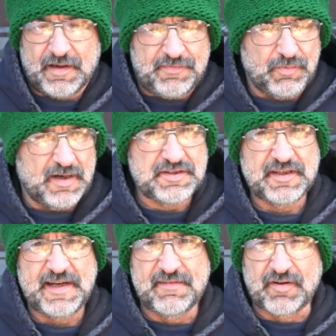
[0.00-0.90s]
if you watch
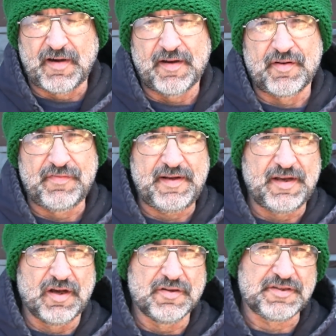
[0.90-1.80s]
any of our other
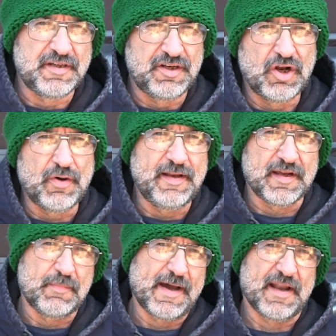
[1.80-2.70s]
videos and you know
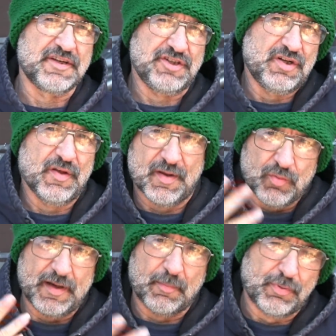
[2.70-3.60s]
anything about us, you know that
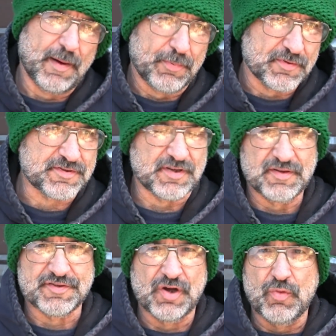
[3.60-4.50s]
we are preppers,
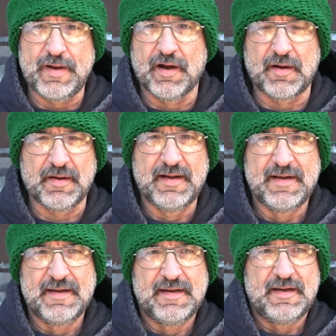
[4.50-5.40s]
and so we are
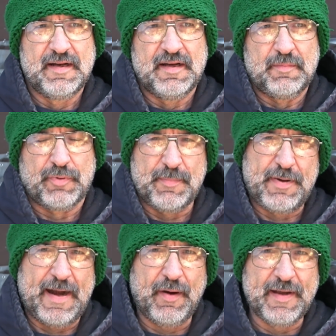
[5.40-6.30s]

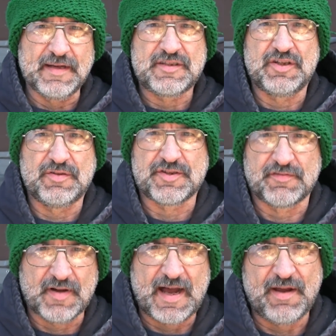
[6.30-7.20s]
preparing to
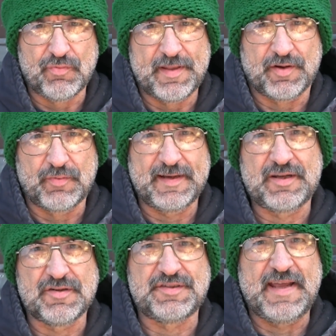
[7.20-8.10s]
survive when the grid
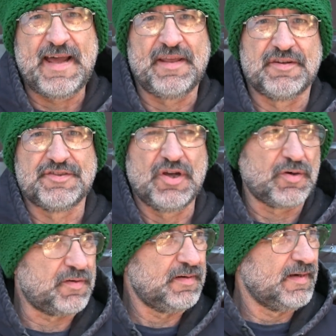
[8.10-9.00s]
goes down. There's
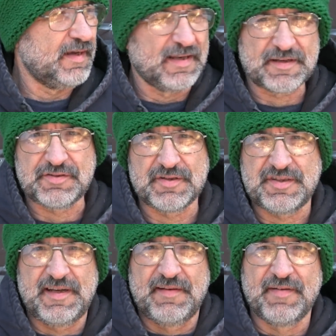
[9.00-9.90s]
no
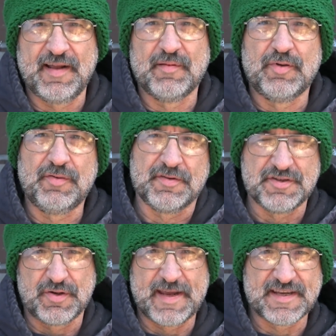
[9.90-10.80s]
electricity available,
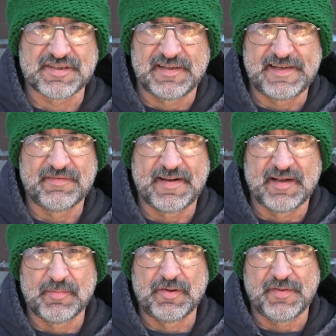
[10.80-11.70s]
there's no gasoline
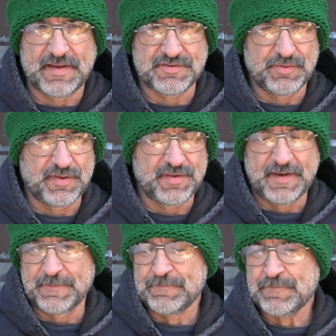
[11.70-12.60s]
available, that sort of thing.